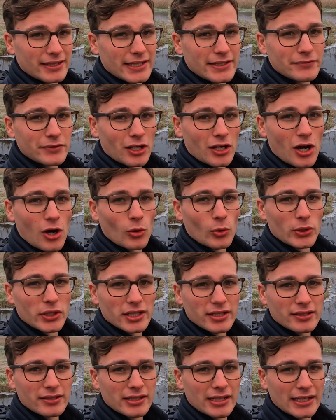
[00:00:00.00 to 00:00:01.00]
even
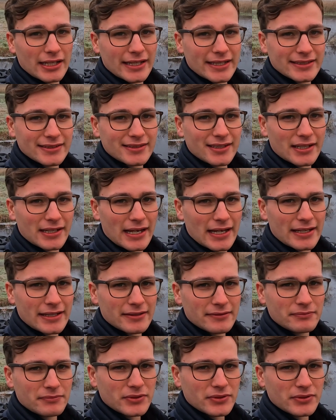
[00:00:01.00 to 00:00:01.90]
colder than it is today,